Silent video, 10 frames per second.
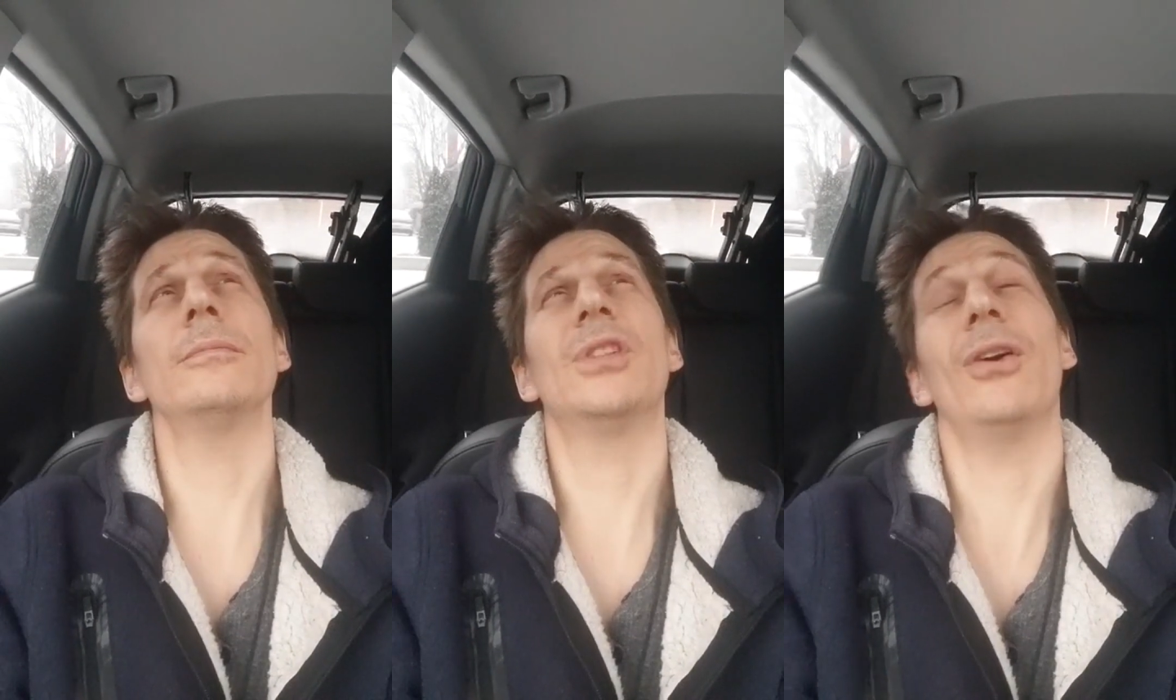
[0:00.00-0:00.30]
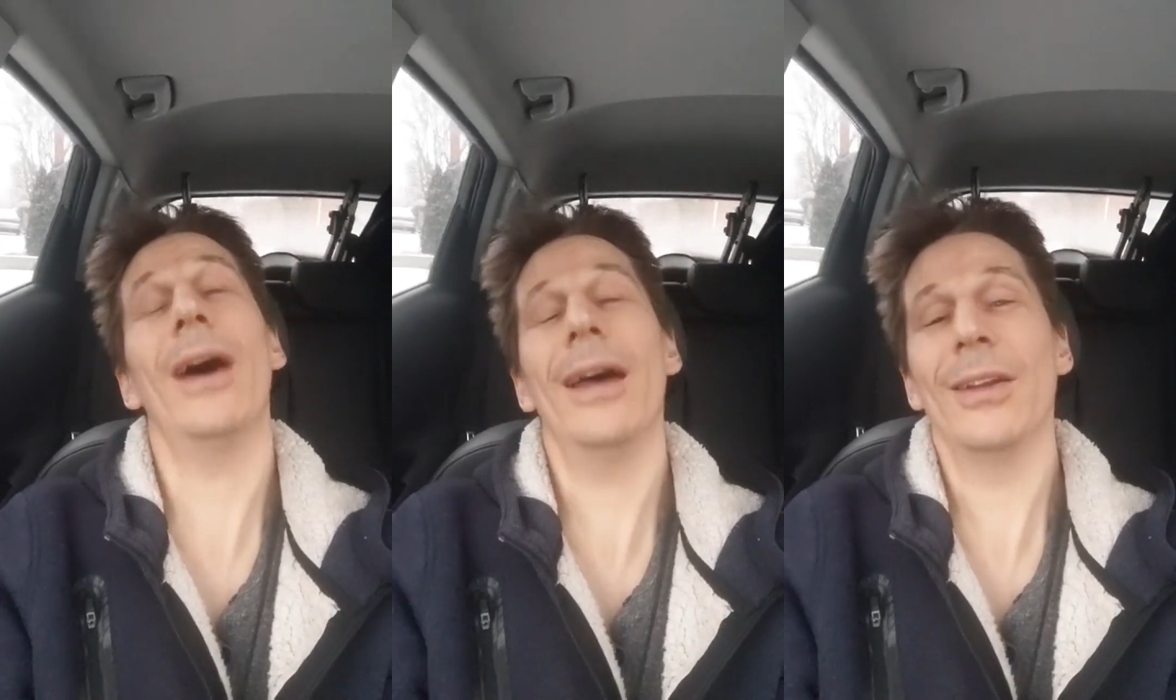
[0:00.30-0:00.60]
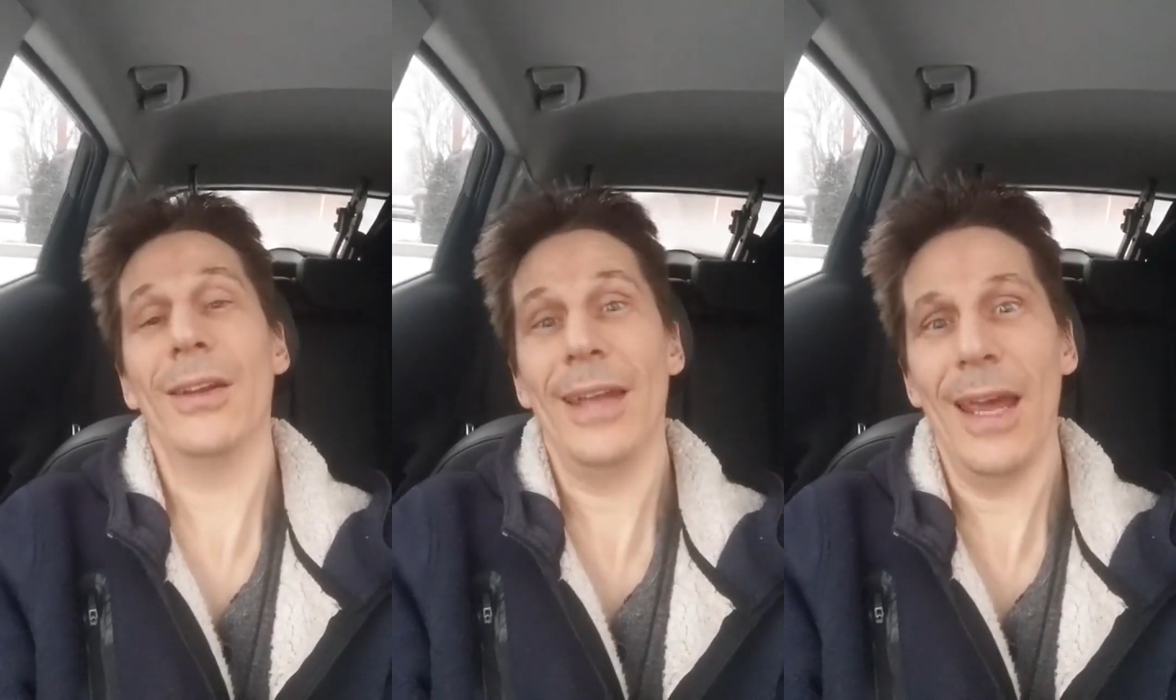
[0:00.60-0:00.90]
so I had a
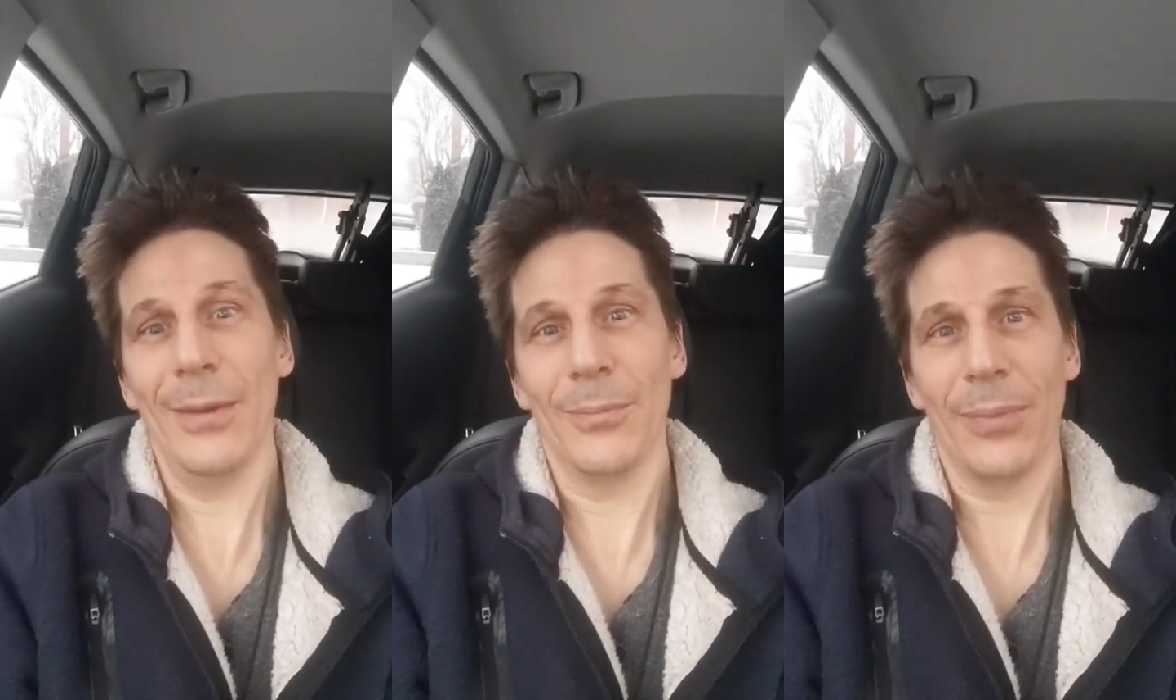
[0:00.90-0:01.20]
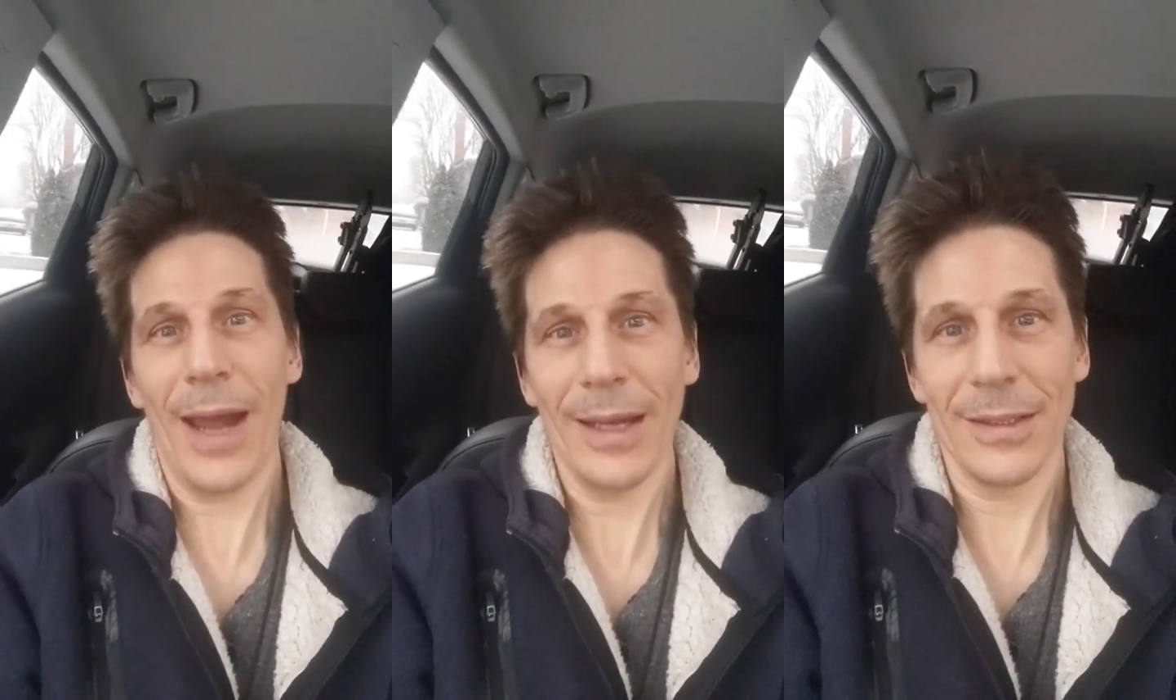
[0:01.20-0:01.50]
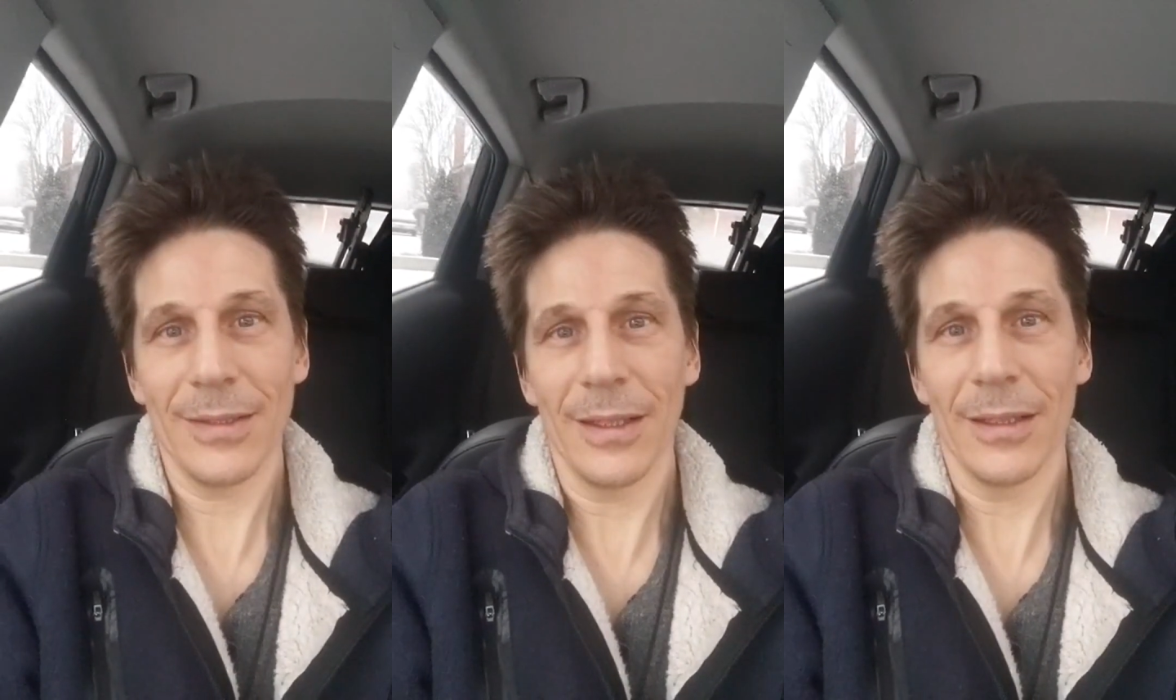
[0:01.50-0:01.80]
good day
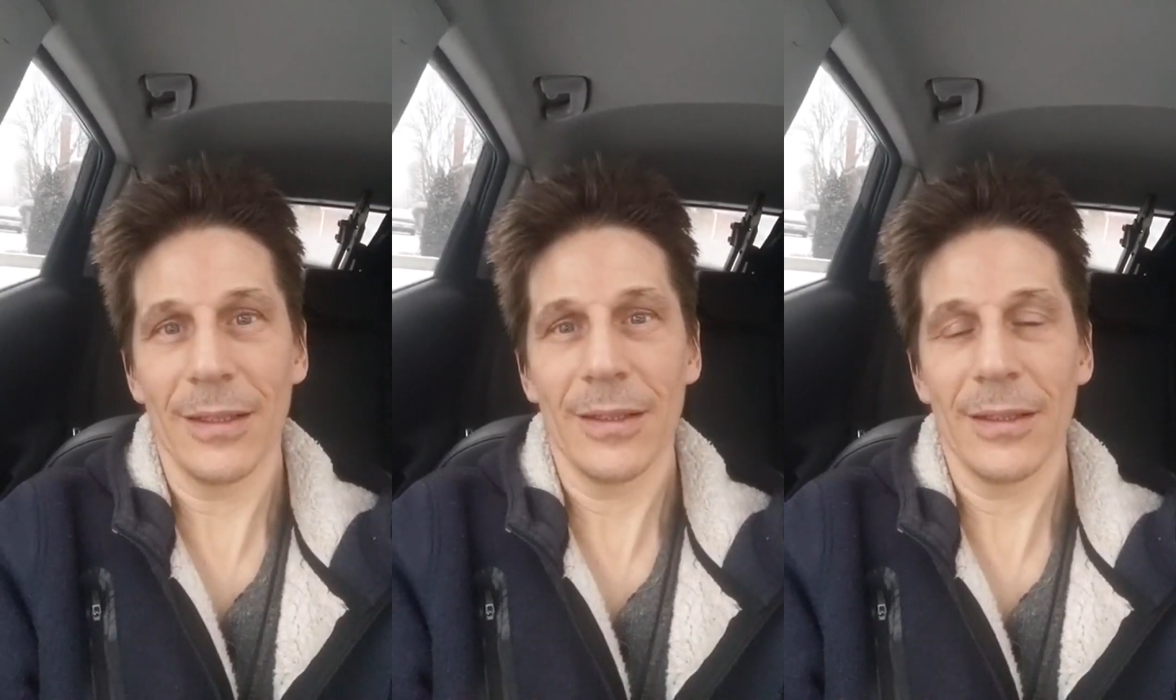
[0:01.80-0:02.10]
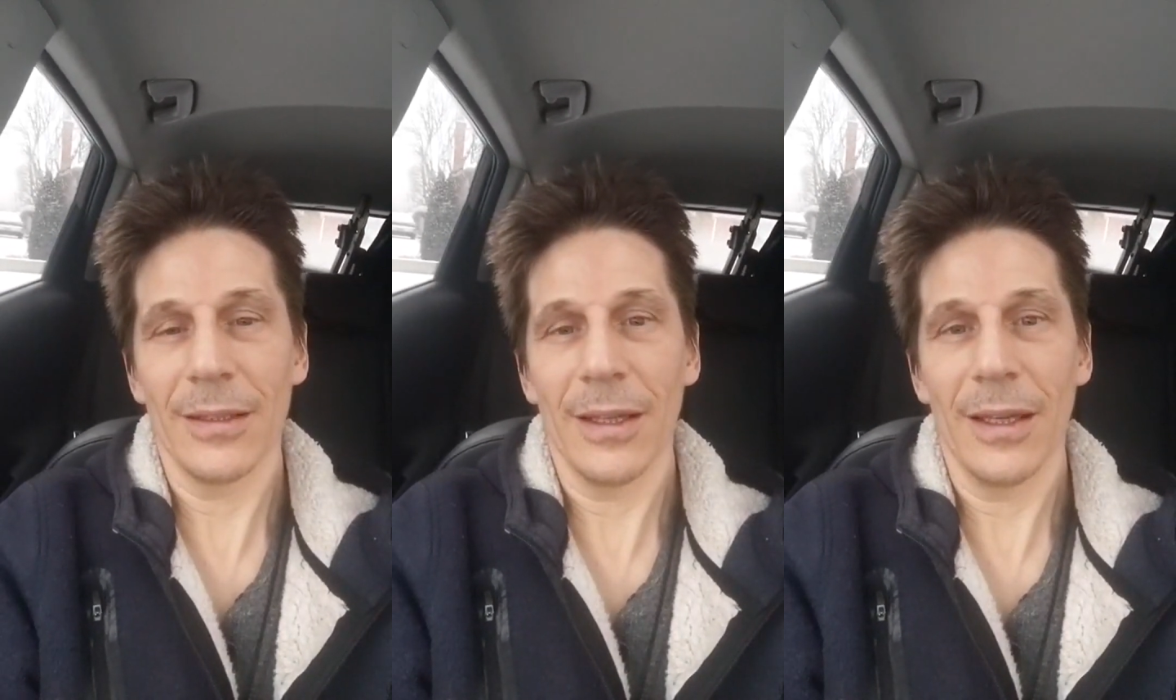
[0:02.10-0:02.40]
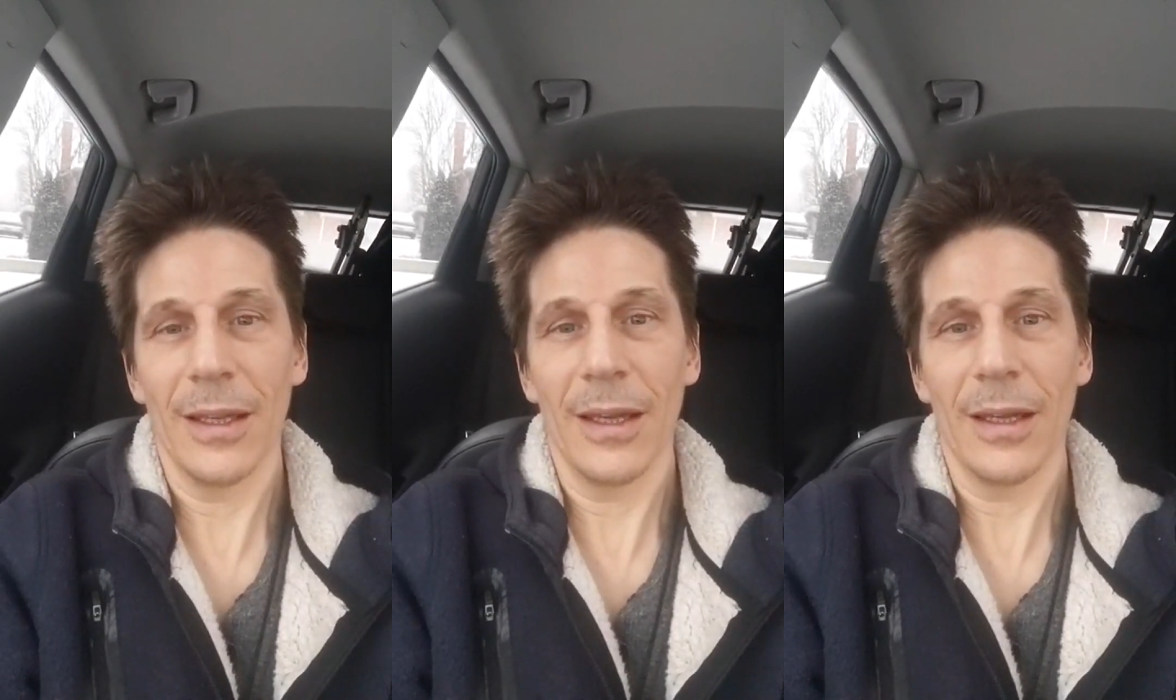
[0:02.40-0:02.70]
practicing
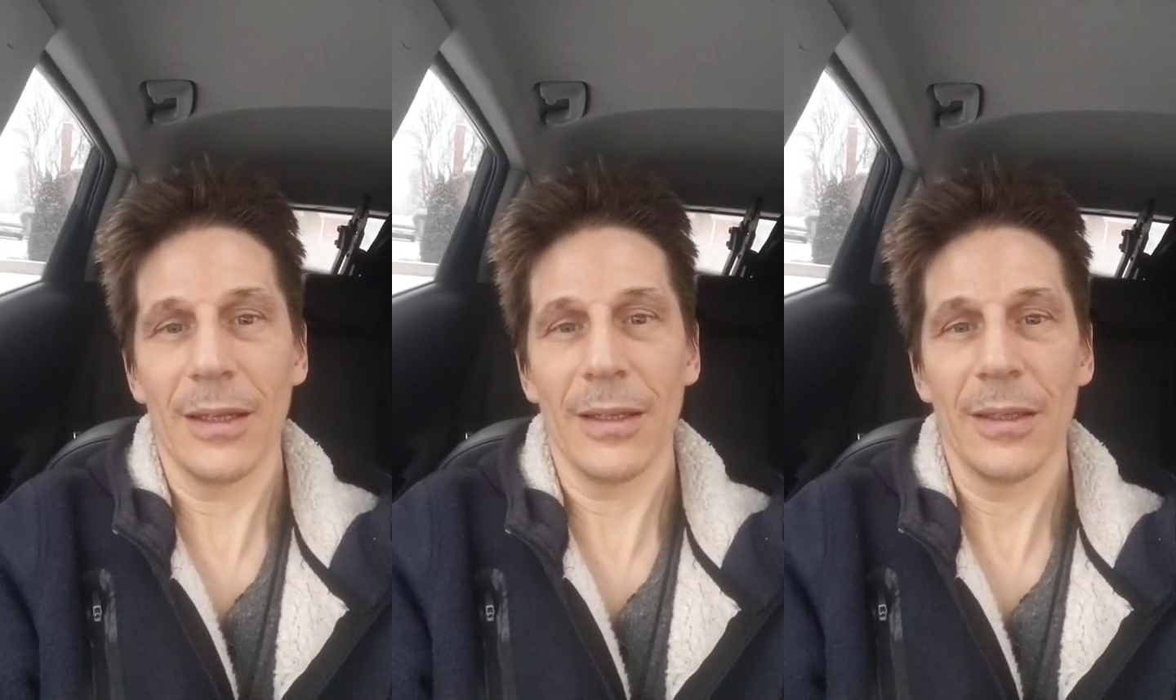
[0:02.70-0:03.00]
I uh,